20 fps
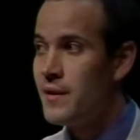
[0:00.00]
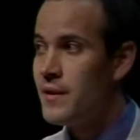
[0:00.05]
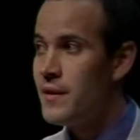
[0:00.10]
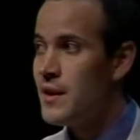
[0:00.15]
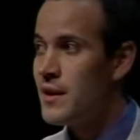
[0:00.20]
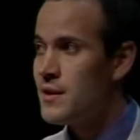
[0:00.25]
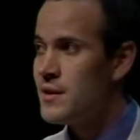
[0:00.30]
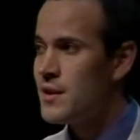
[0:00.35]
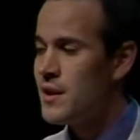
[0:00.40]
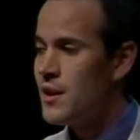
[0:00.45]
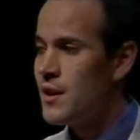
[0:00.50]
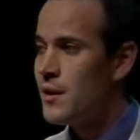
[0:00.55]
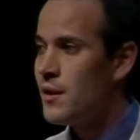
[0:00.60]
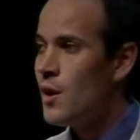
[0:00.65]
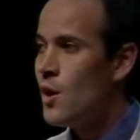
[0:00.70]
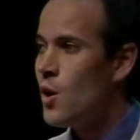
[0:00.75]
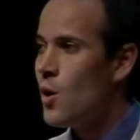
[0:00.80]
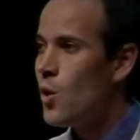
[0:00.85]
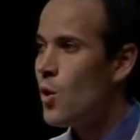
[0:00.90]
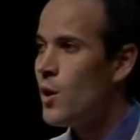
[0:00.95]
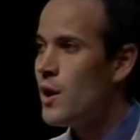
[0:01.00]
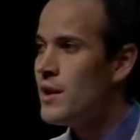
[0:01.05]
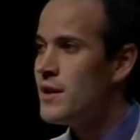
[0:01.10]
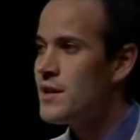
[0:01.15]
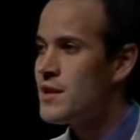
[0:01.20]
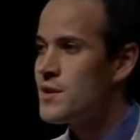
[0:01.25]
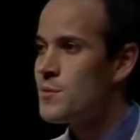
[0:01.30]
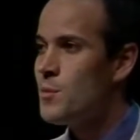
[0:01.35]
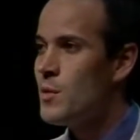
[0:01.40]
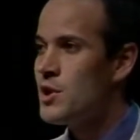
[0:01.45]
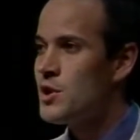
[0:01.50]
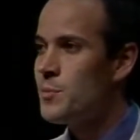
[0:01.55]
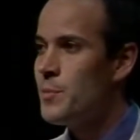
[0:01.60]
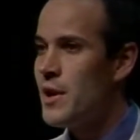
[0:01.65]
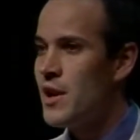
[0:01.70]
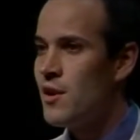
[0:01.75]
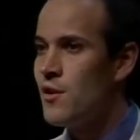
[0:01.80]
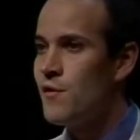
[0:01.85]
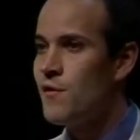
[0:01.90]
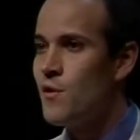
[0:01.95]
that's going to orient us much
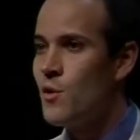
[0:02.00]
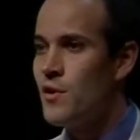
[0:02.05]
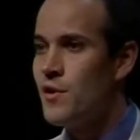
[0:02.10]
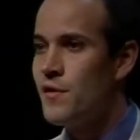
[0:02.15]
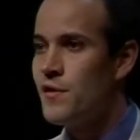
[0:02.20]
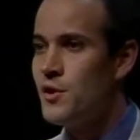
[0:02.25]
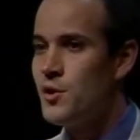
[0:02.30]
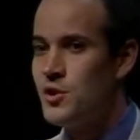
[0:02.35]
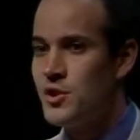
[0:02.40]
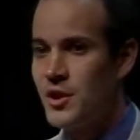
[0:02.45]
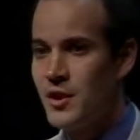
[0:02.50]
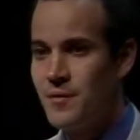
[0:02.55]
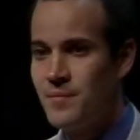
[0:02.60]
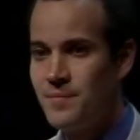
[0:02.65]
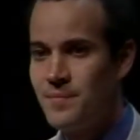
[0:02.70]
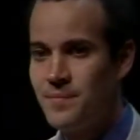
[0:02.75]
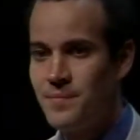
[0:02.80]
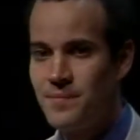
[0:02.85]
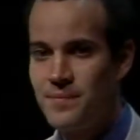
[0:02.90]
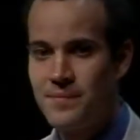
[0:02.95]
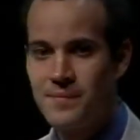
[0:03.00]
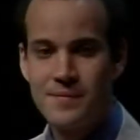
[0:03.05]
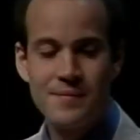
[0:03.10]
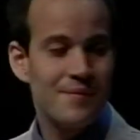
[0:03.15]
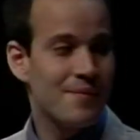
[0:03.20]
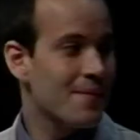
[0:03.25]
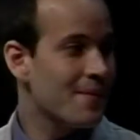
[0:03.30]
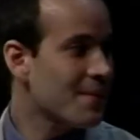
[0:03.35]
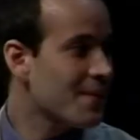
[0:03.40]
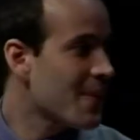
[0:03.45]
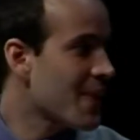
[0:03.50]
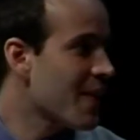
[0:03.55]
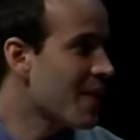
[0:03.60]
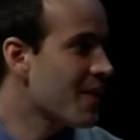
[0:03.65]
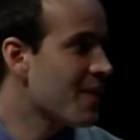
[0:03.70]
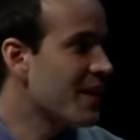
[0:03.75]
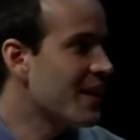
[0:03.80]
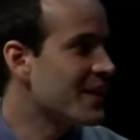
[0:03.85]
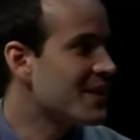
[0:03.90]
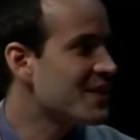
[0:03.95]
better for the future.
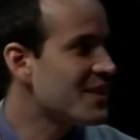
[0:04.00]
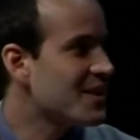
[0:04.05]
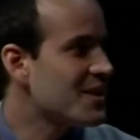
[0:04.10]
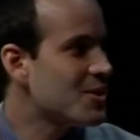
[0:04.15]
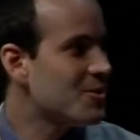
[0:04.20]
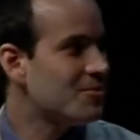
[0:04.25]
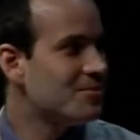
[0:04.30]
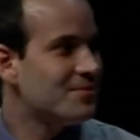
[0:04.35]
Thanks.